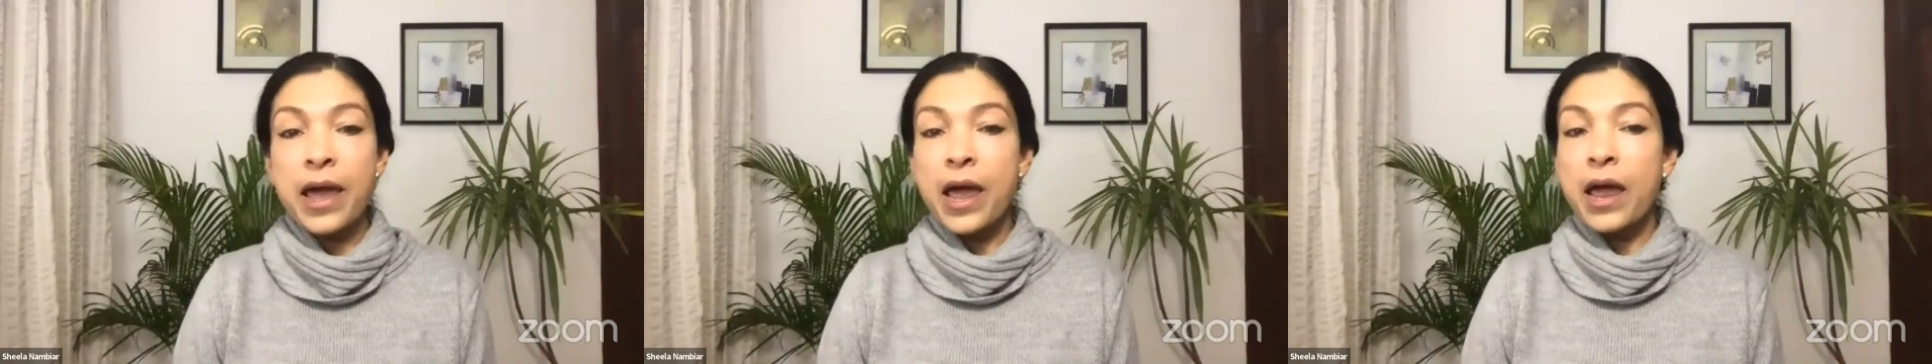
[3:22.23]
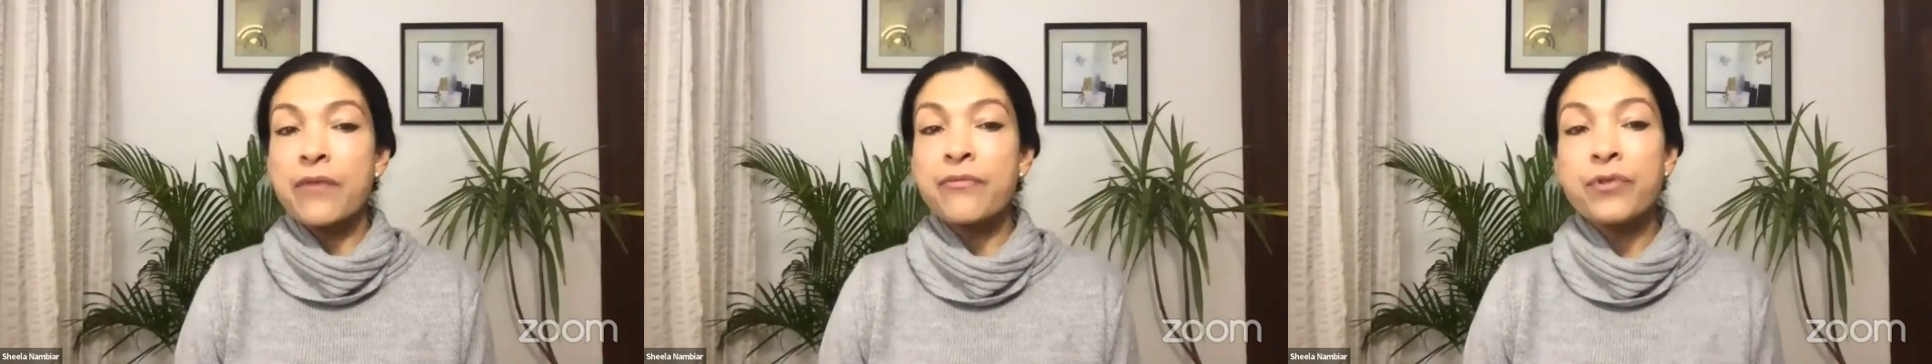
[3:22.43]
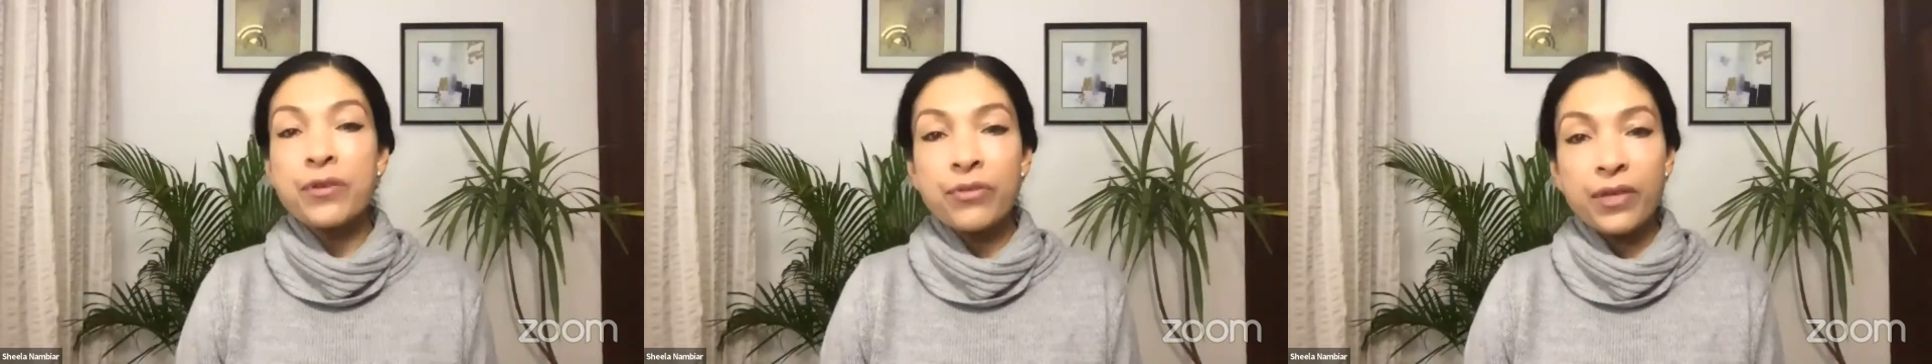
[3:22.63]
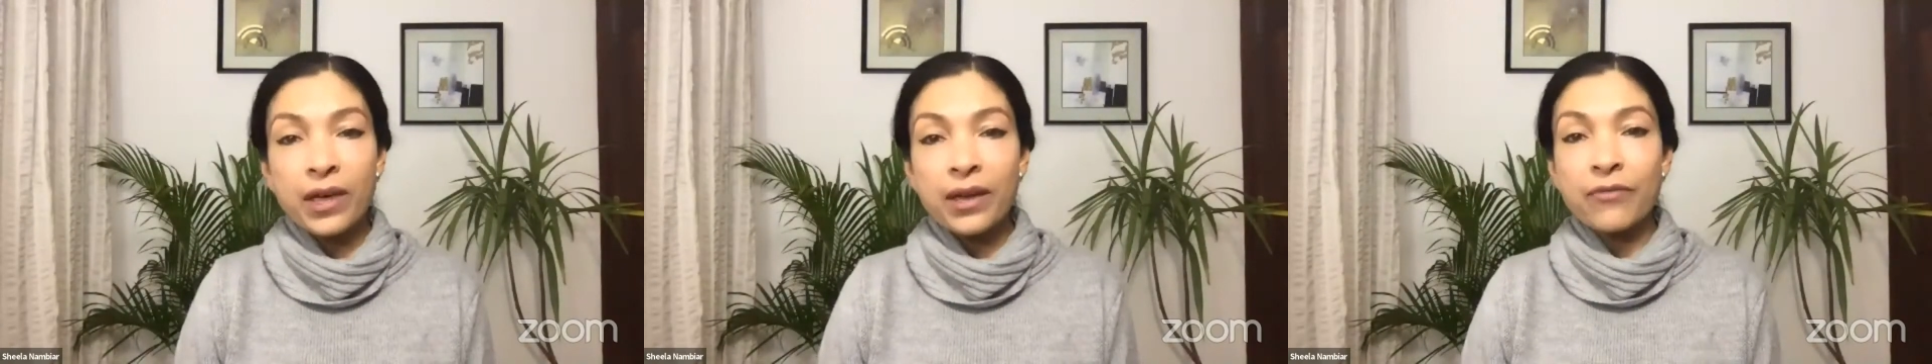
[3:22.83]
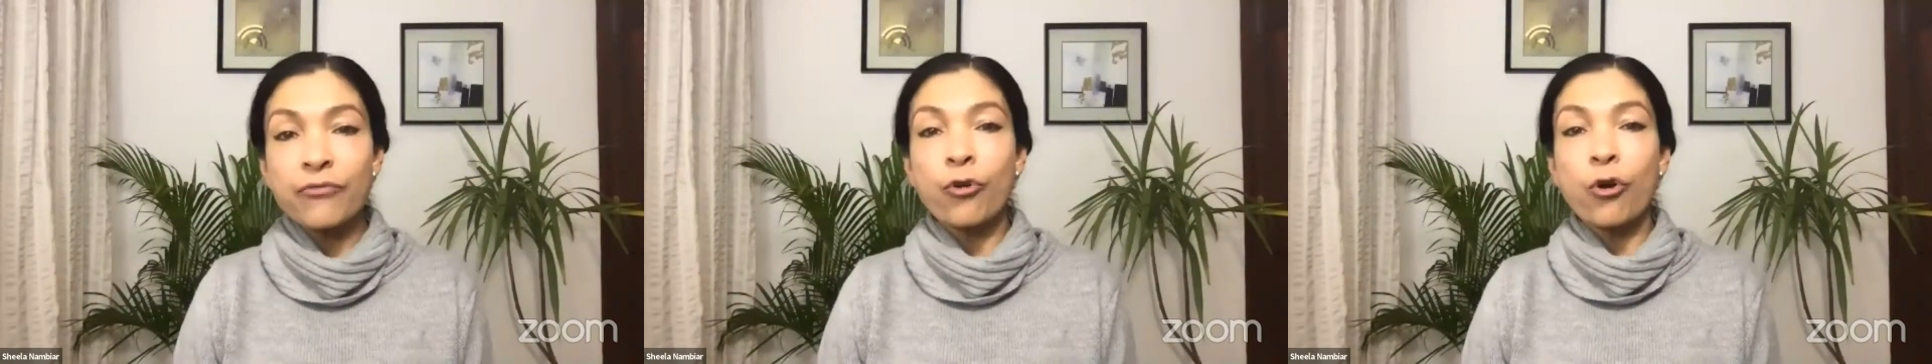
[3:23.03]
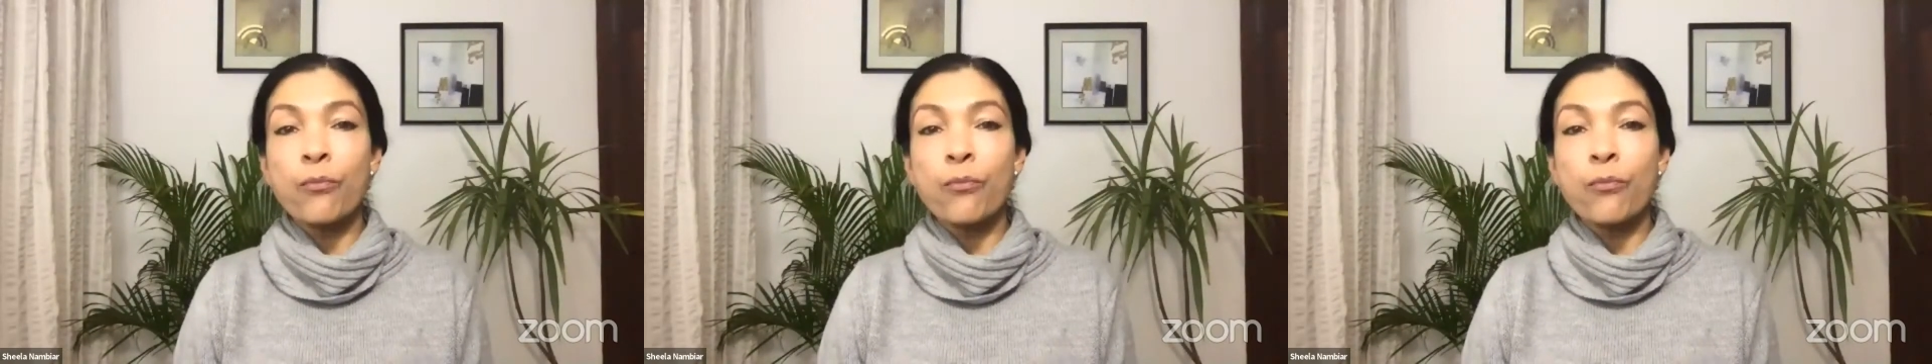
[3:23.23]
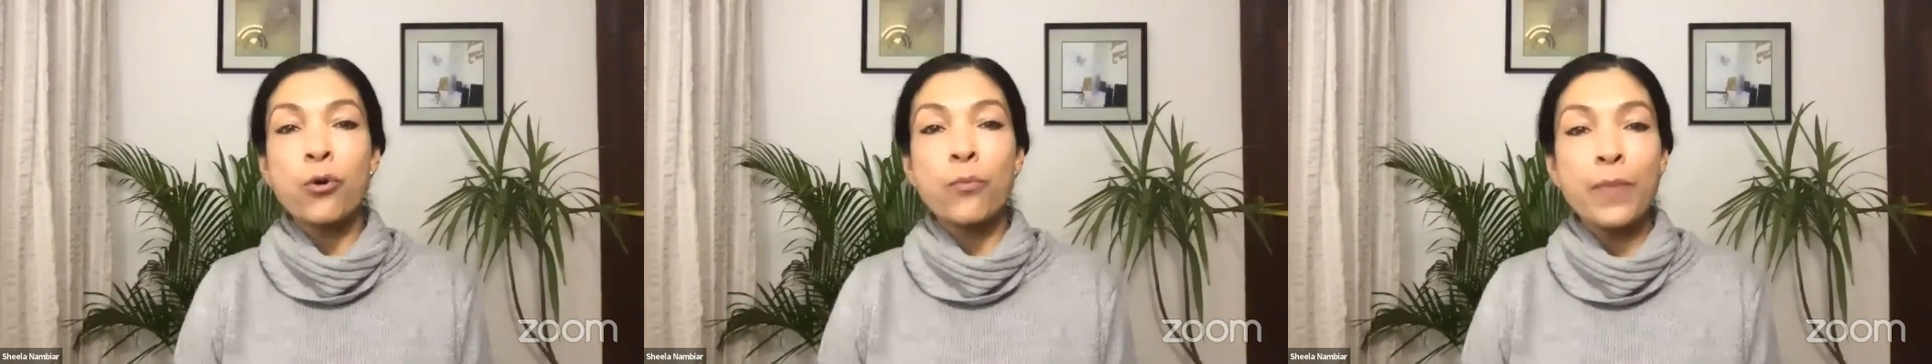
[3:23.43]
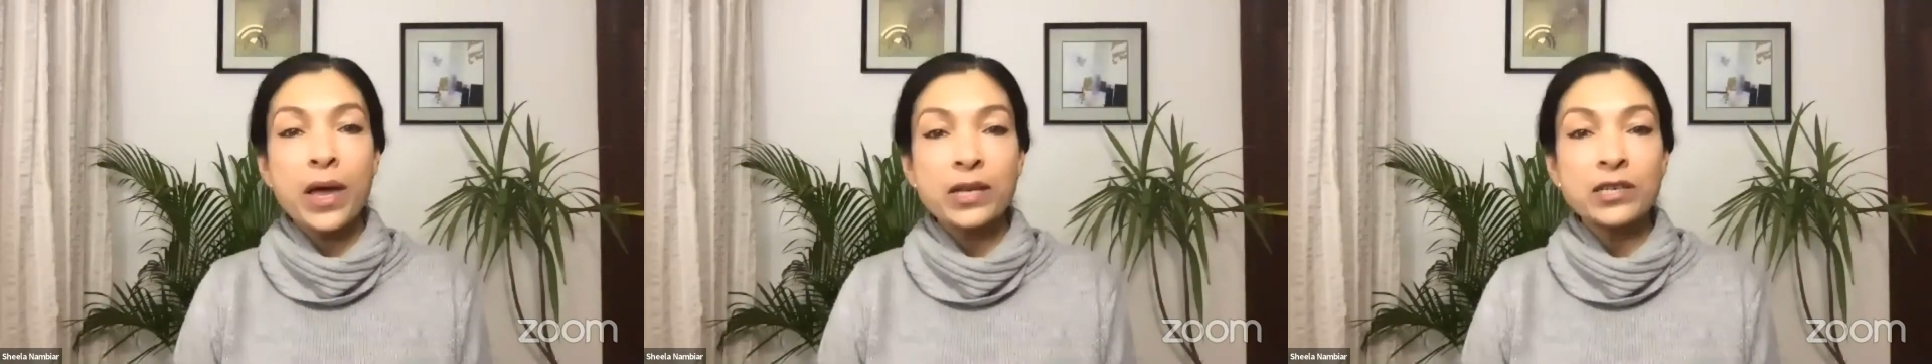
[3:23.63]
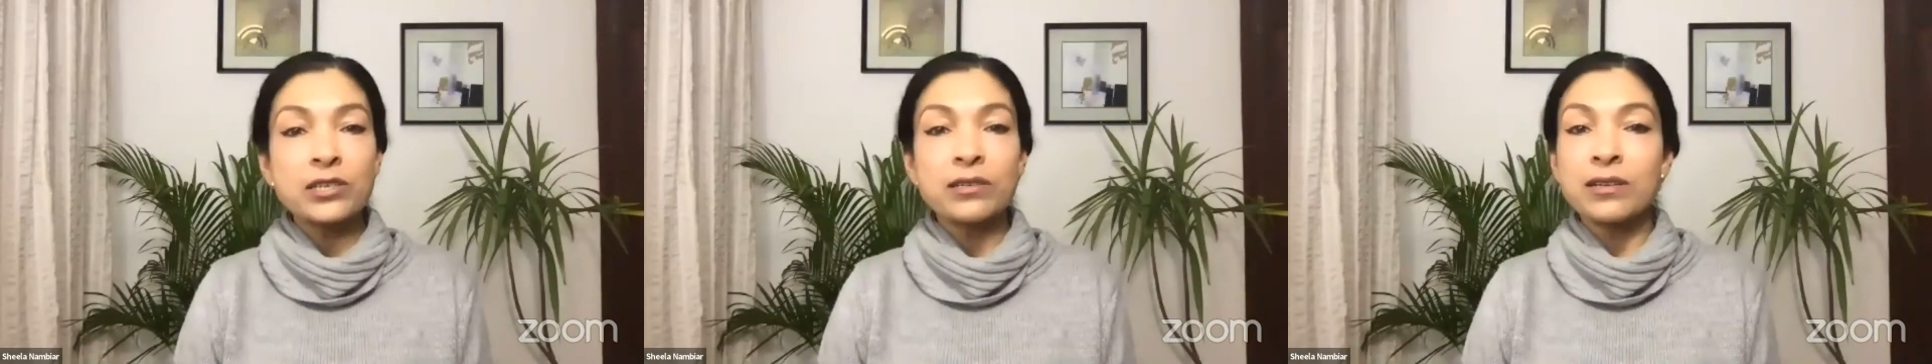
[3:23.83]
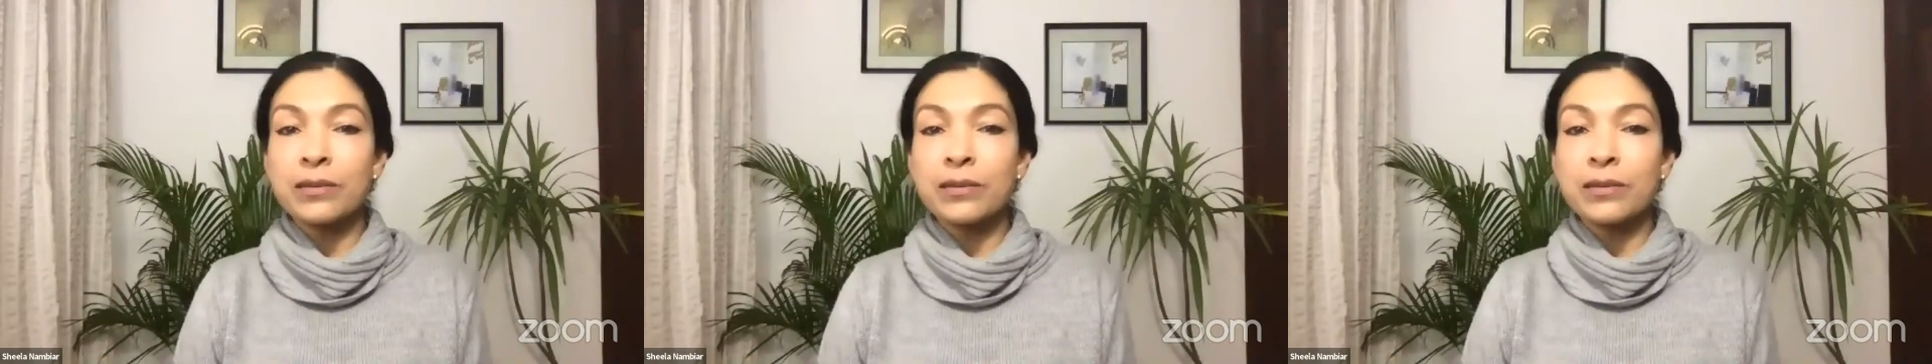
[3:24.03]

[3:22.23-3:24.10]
everything from your mental,